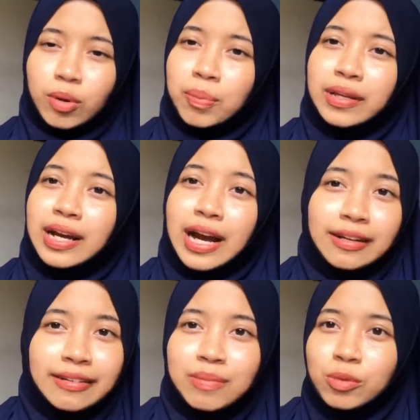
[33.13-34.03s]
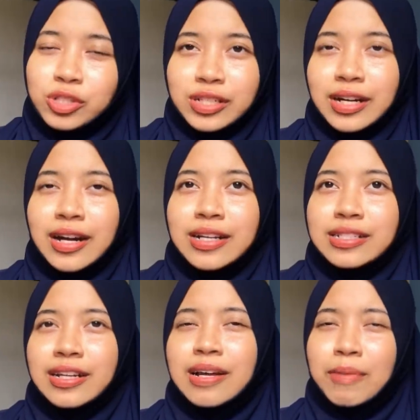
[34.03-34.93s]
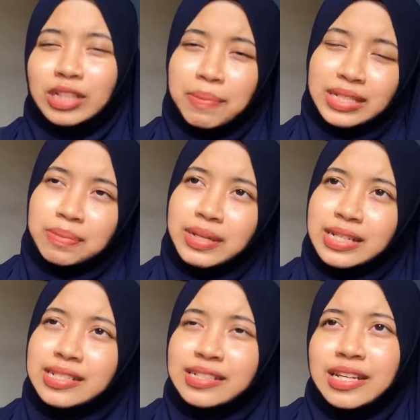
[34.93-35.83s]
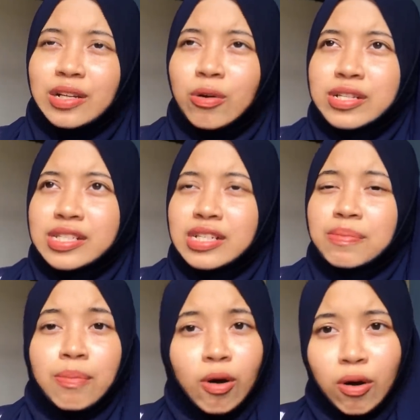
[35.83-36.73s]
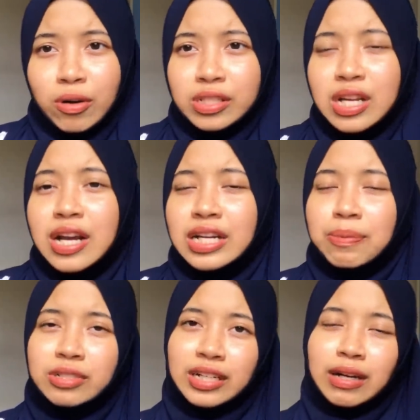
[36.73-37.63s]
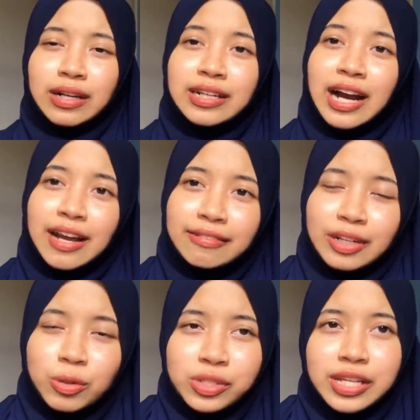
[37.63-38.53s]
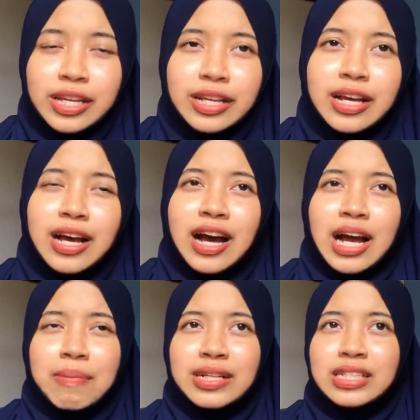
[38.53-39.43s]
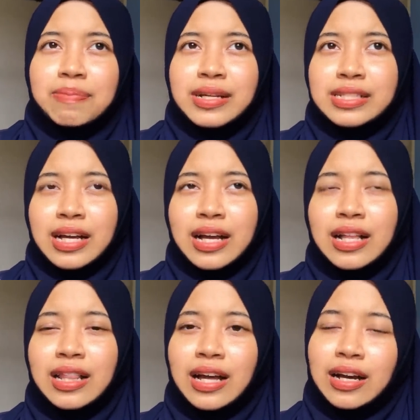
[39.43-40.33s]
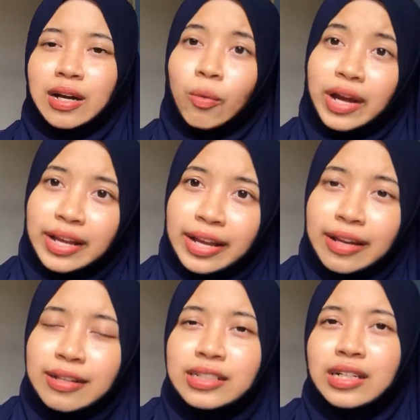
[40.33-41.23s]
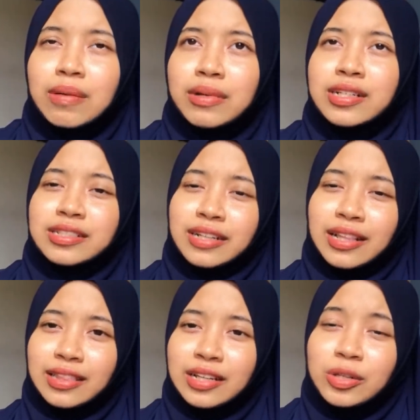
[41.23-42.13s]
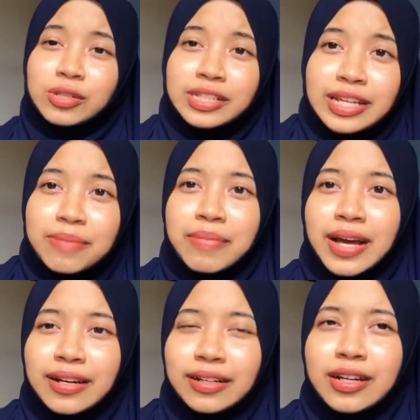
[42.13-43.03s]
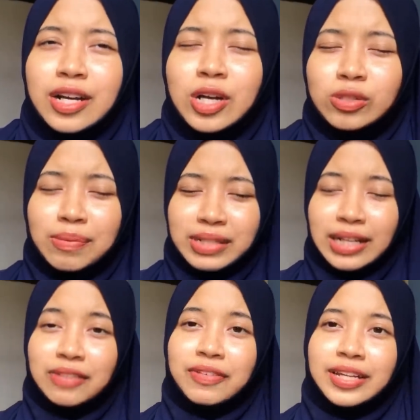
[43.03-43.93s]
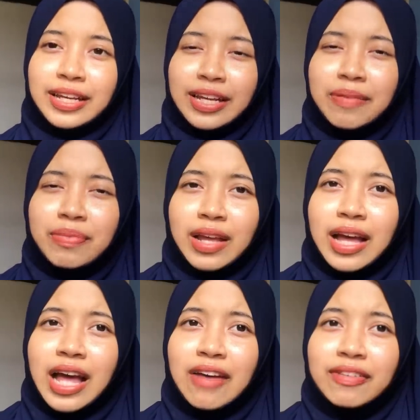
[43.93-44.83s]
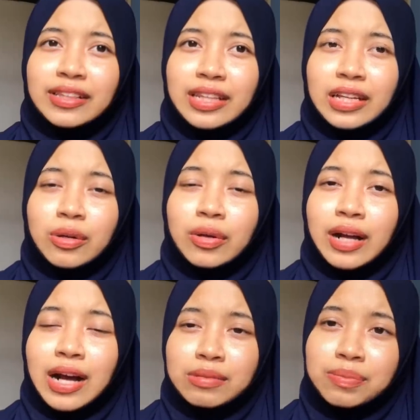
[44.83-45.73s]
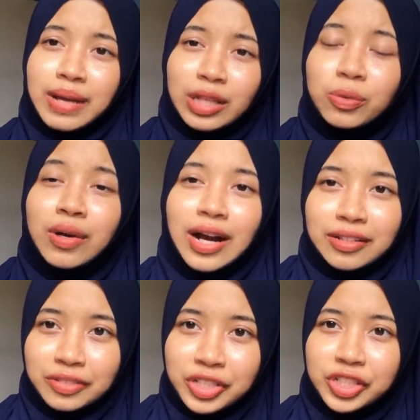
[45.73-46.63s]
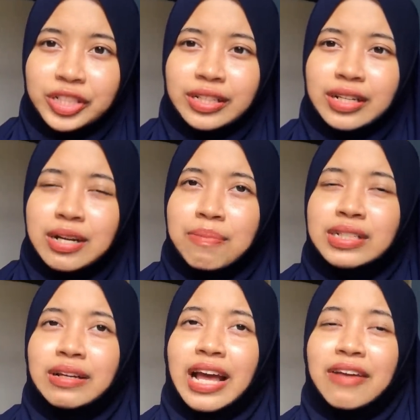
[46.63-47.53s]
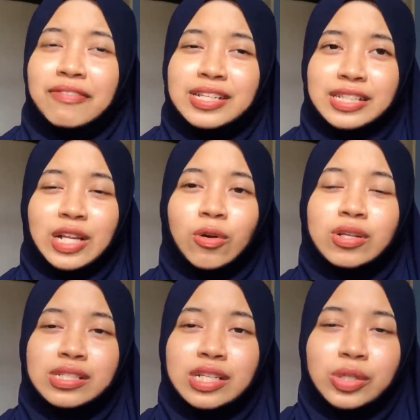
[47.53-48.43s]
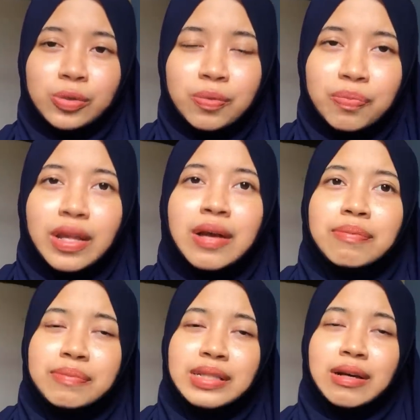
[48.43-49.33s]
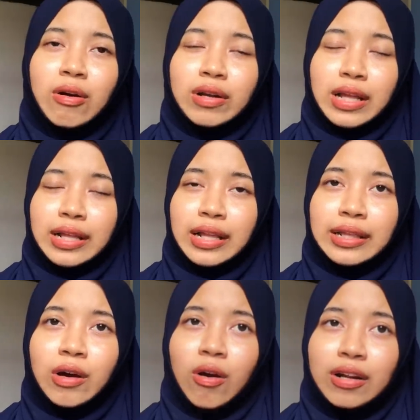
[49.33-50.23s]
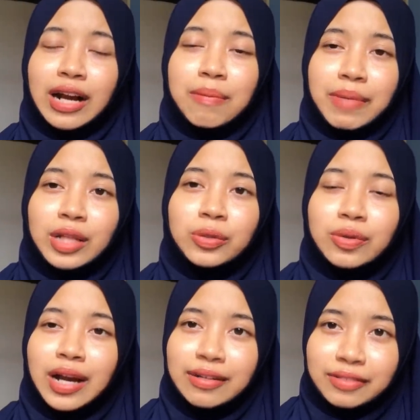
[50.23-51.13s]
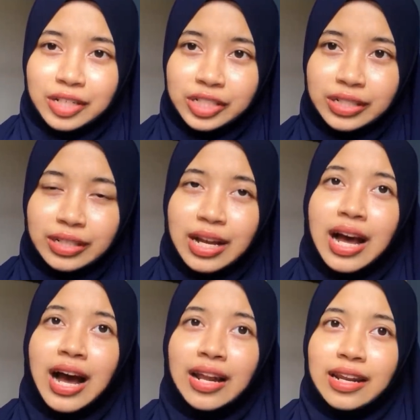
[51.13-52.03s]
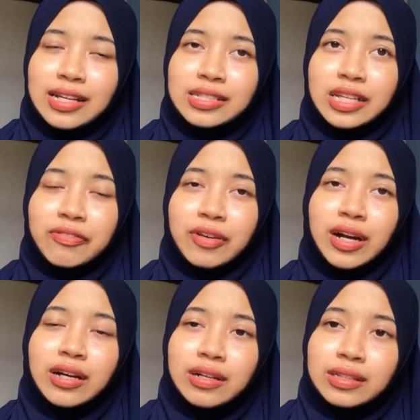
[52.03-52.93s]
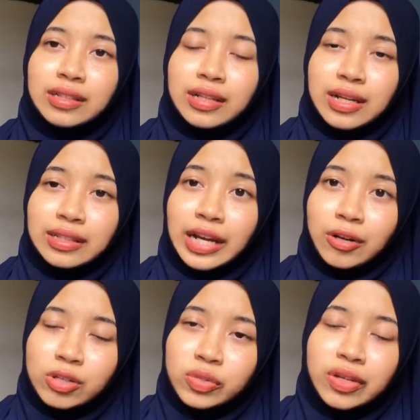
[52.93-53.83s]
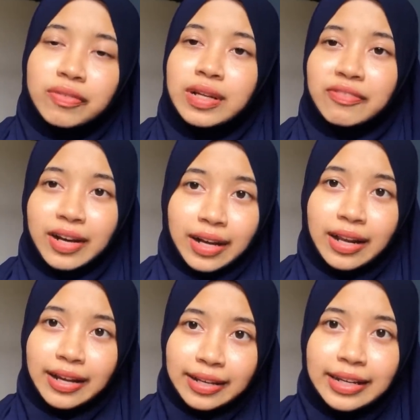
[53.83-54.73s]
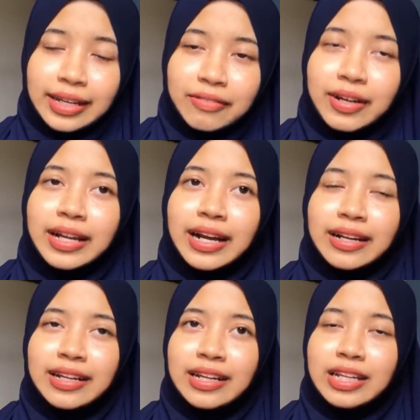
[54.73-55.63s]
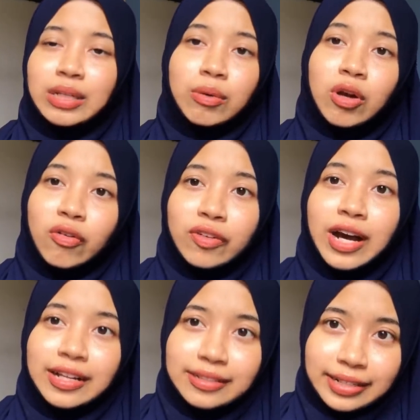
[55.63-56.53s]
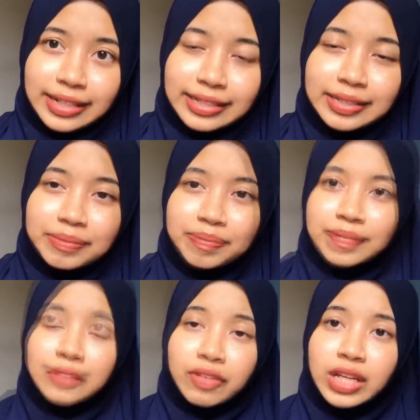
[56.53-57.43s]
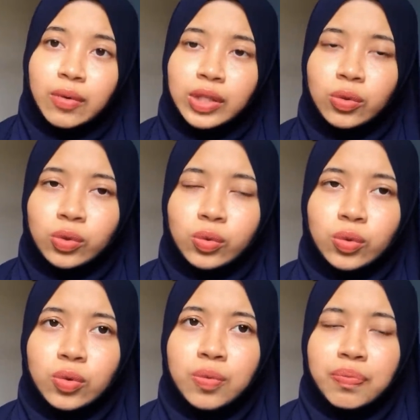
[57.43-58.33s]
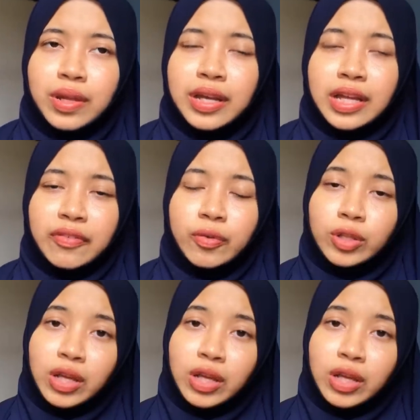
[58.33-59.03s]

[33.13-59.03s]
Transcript: properly hydrate and moisturize. I baca pasal skin concern pores. Dia pun cakap kena hydrate your skin. I baca pasal whitehead. Dia cakap kena strengthen your skin barrier. So macam I terfikir, everything comes back to hydration. Macam every skin concern you, they all come back to hydration. Unless if you are diagnosed with fungal acne. Fungal acne, dia tak boleh overhydrate. So, I terfikir waktu tu, if you